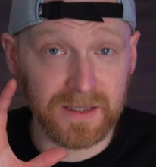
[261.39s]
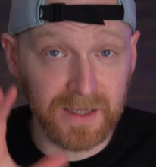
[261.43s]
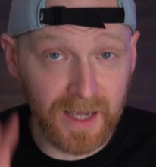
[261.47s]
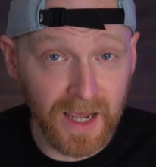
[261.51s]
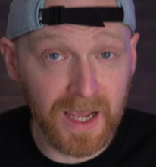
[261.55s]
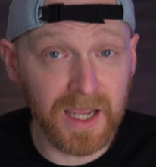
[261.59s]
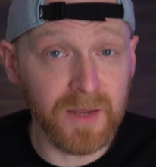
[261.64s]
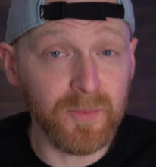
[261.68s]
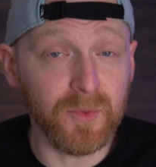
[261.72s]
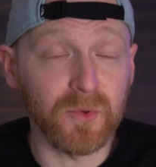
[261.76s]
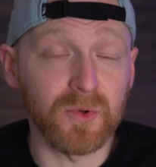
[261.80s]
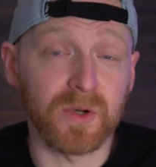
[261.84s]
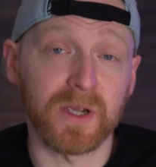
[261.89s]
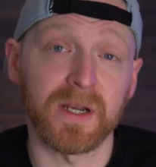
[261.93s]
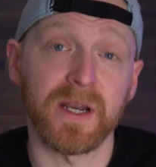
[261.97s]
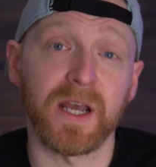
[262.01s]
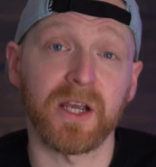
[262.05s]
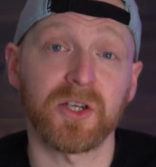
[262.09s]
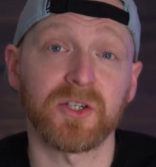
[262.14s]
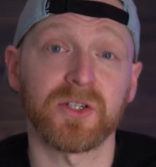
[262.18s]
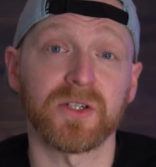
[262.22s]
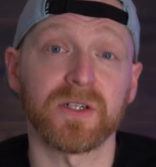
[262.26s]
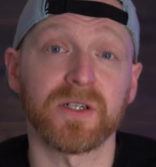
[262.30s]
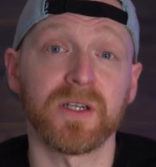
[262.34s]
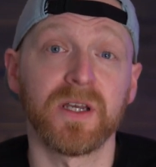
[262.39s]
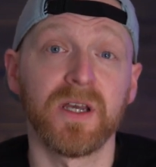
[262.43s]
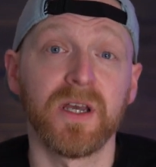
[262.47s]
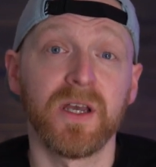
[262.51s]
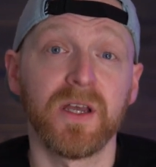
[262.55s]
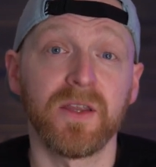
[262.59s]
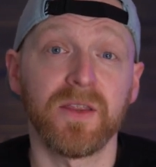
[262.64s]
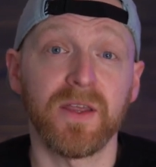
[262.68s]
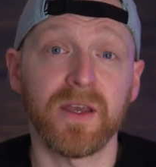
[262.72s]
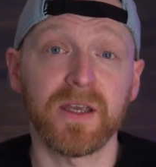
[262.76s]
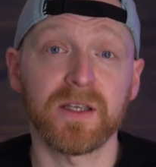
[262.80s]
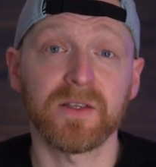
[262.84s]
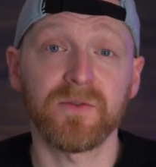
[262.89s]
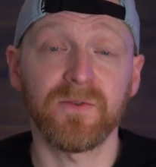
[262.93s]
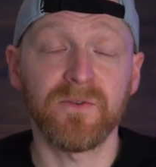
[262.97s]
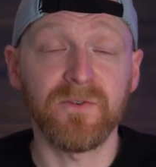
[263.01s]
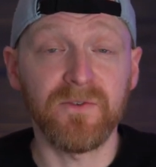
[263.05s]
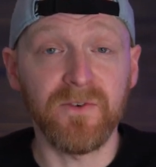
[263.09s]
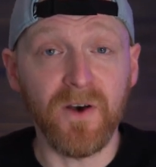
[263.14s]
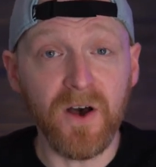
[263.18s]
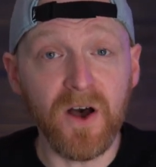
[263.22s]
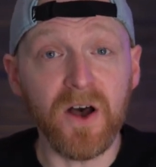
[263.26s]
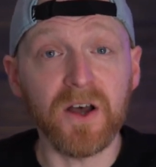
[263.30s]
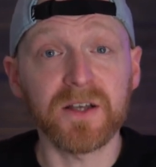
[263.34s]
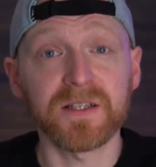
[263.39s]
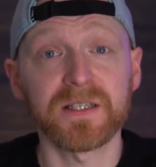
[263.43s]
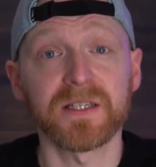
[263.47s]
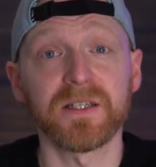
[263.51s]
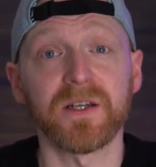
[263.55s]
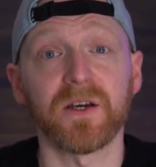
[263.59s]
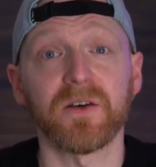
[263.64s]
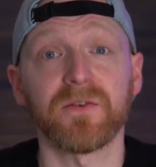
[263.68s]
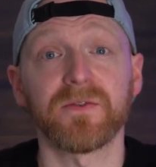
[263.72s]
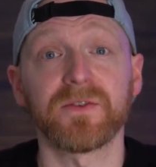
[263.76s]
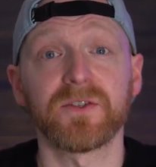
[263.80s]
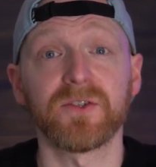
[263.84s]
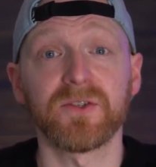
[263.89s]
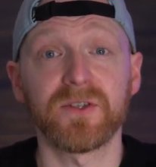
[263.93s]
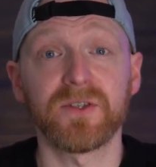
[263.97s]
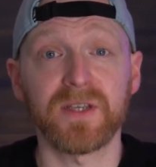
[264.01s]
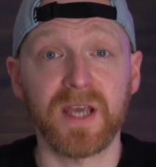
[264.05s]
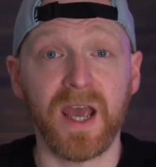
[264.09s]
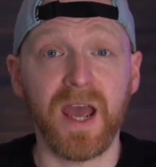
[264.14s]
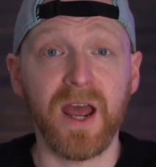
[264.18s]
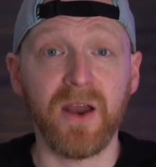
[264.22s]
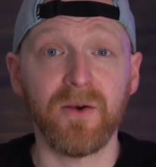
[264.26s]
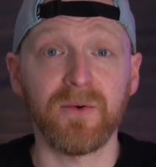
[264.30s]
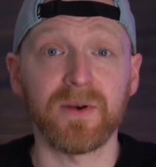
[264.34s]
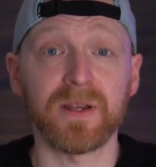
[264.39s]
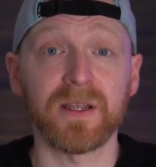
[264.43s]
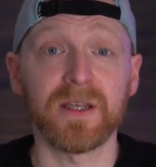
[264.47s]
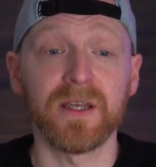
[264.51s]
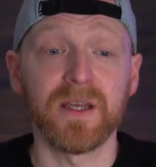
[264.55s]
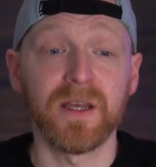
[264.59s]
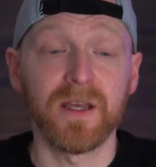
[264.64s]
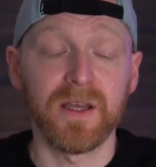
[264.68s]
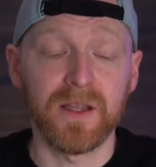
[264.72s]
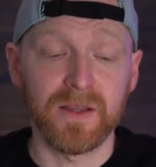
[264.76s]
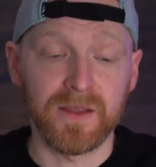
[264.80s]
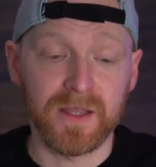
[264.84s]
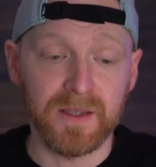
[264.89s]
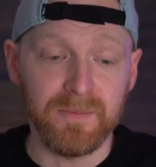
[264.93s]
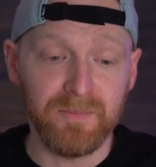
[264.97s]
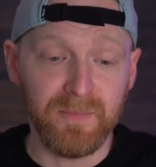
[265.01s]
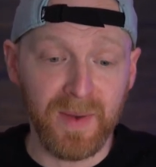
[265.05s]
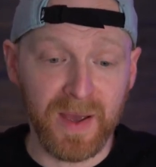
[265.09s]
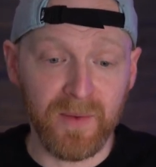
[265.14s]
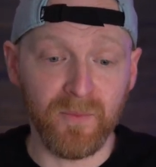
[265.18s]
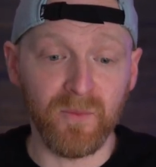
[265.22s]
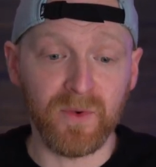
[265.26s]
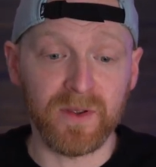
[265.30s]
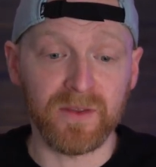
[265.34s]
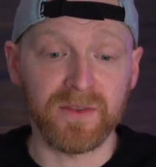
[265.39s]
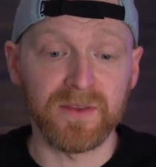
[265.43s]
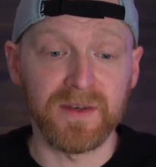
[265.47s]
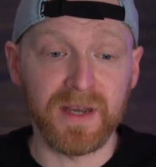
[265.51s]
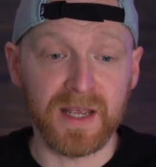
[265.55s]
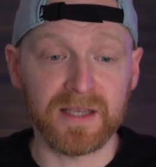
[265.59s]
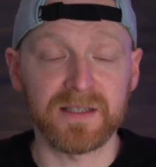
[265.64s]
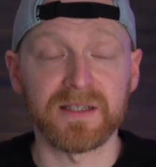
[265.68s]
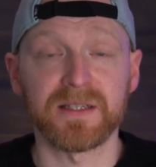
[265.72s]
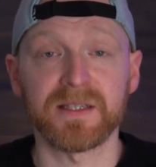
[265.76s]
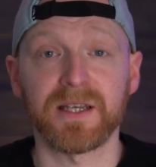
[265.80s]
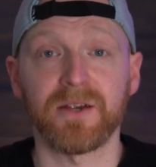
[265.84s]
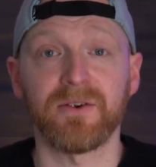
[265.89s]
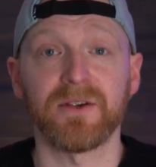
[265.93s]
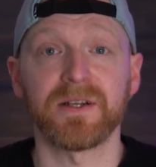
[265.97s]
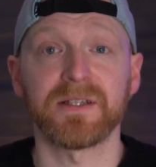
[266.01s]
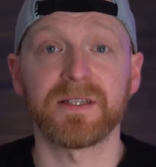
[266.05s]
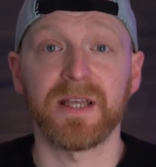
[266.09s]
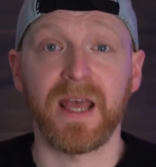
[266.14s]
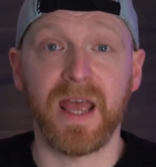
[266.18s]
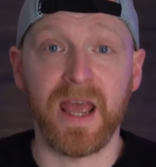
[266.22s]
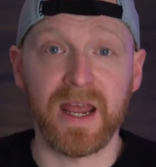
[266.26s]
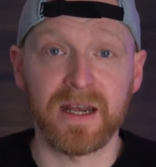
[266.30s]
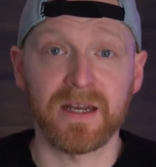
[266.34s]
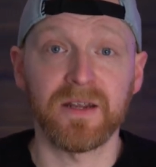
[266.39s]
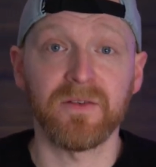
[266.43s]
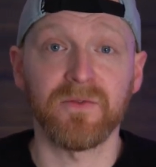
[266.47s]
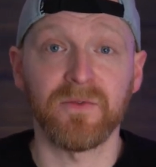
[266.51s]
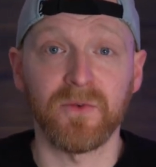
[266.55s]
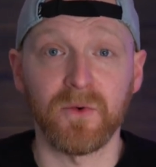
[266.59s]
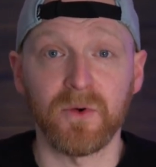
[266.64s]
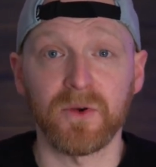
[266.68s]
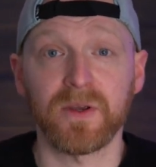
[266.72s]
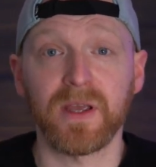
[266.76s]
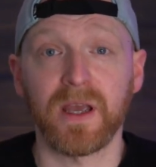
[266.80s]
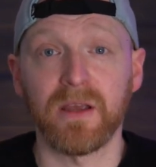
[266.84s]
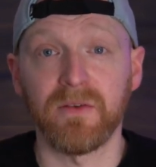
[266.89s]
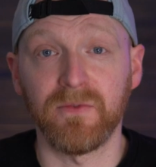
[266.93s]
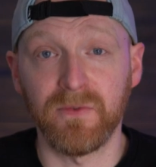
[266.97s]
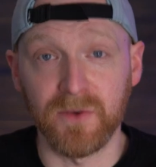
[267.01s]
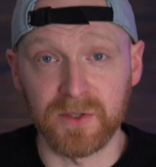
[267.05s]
cable connection that is fast enough to carry the bandwidth necessary to edit 4K